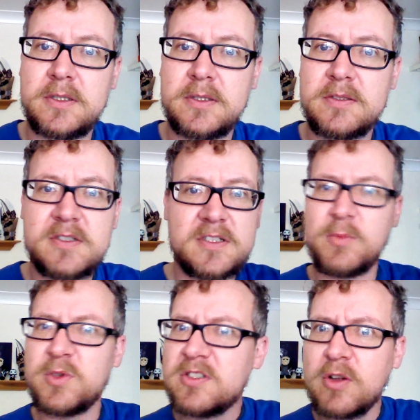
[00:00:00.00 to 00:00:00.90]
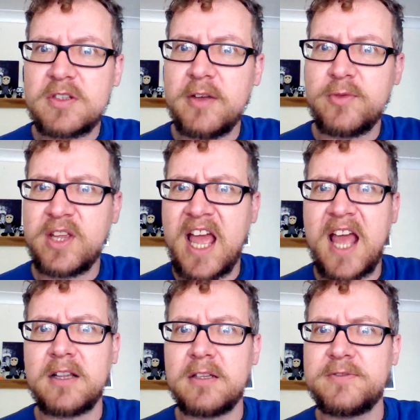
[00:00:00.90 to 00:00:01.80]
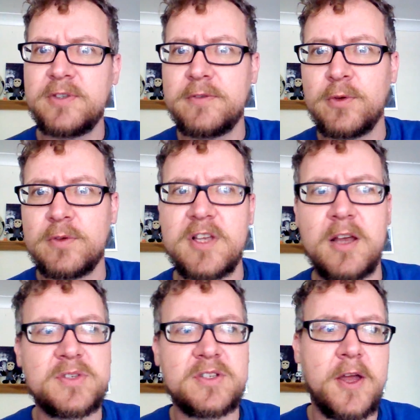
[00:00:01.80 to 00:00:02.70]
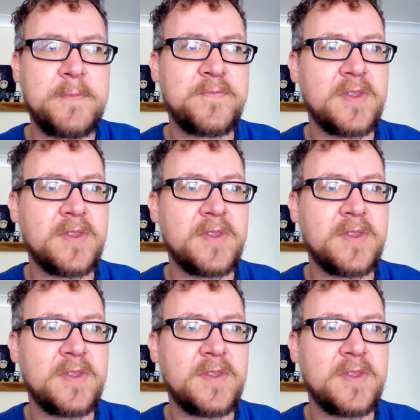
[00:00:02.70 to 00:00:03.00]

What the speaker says: someone's knocked over a candle a few floors up, so